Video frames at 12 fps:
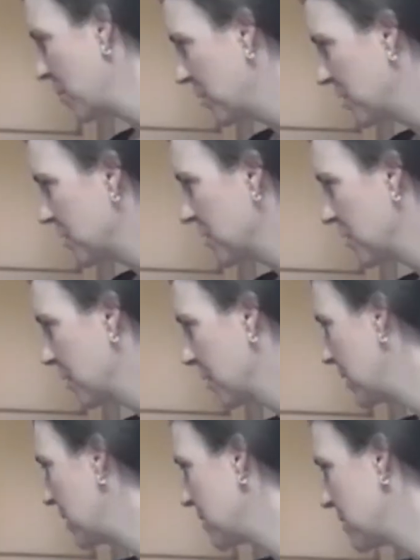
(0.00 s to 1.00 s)
blender
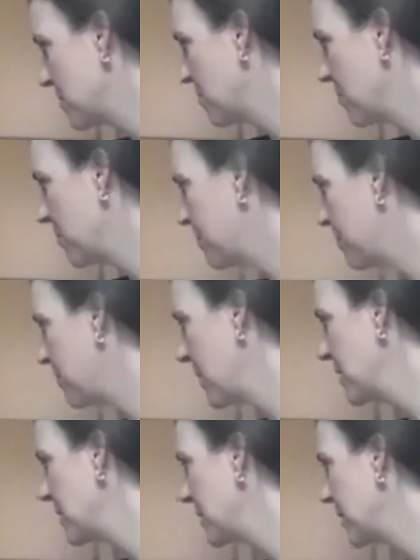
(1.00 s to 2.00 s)
is
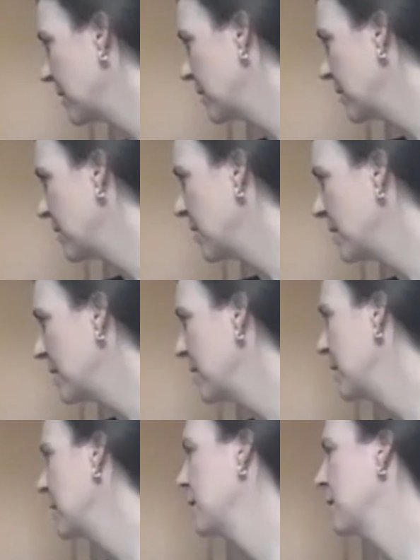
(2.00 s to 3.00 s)

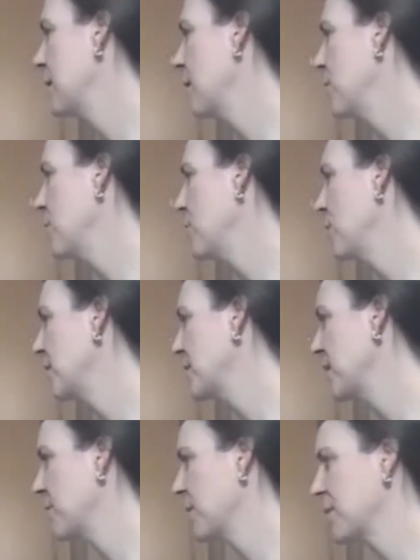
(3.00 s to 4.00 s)
basically, I'd
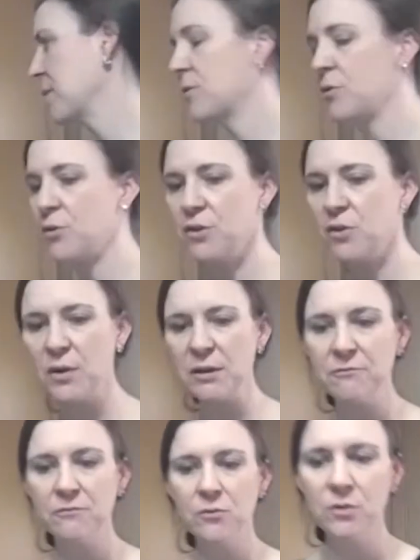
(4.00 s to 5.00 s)
say about a third of the
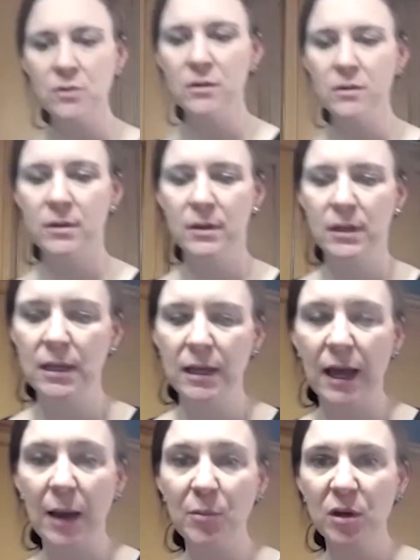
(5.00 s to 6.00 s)
way full.
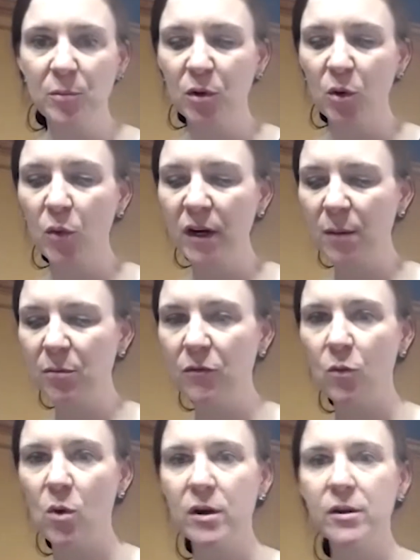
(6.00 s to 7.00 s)
I'm going to put 1 cup
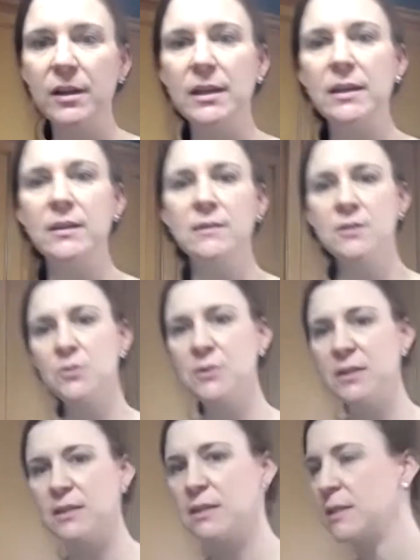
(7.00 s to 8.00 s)
of water into it
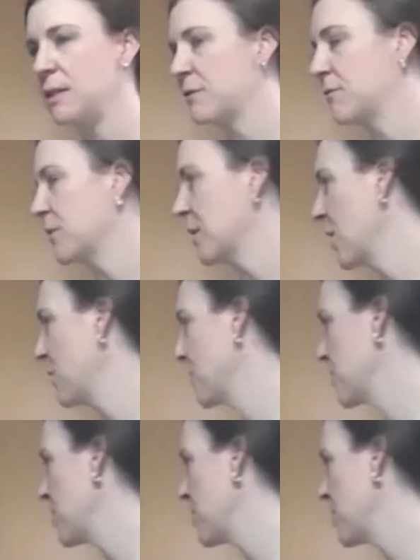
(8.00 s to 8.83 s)
and see if it covers